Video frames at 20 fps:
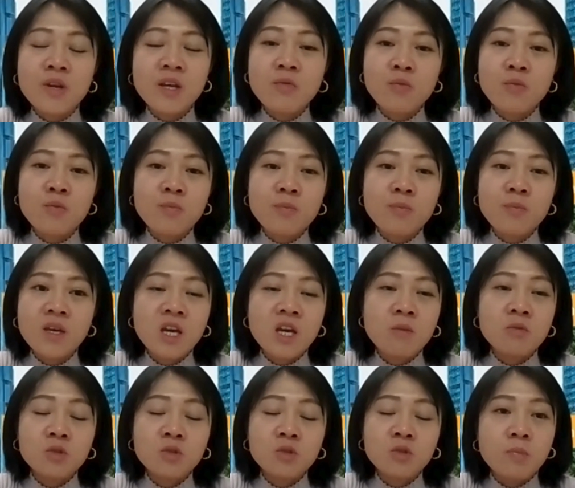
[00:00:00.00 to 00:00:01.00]
being able
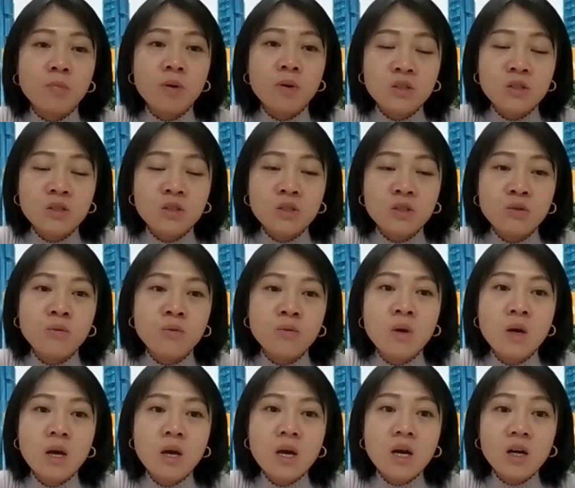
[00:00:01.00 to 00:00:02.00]
to parse through
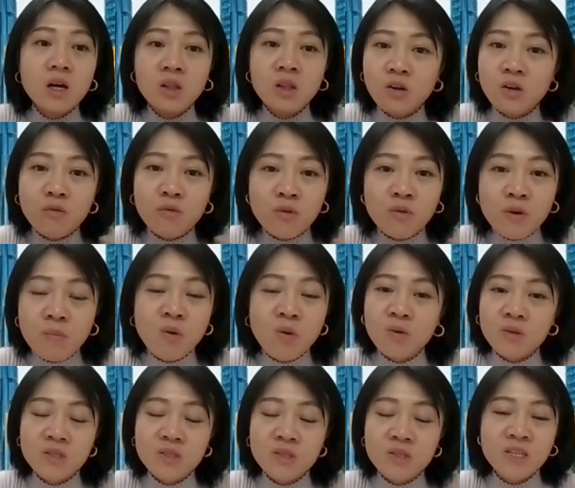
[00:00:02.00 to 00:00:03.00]
a lot of
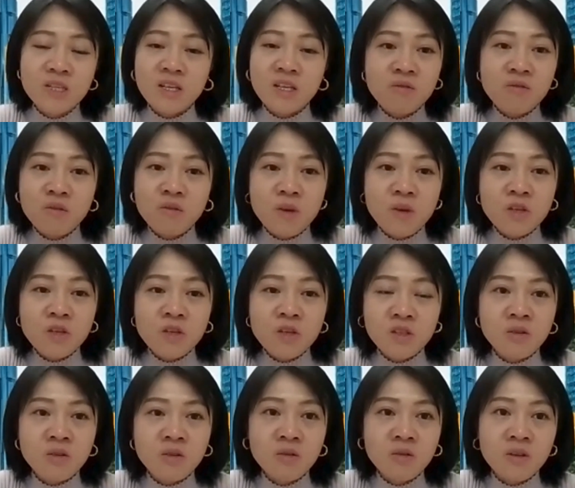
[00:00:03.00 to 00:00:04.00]
reports and information out
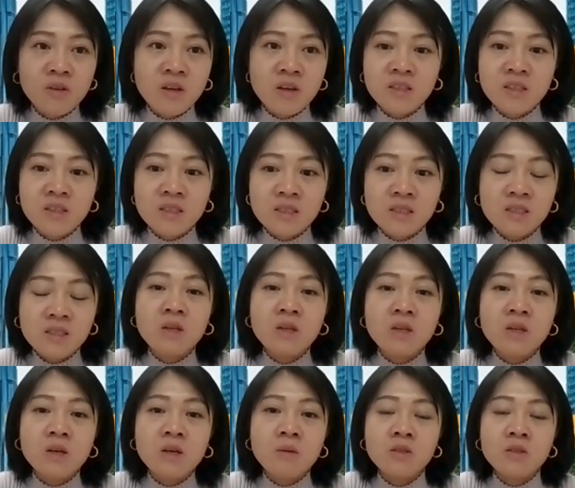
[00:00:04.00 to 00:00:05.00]
there and distill them
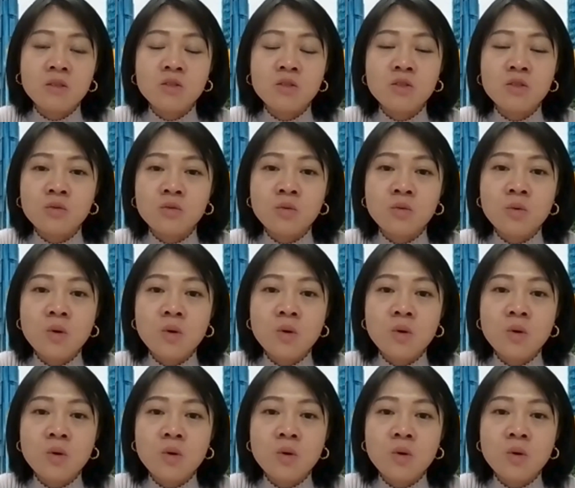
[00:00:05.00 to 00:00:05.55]
into,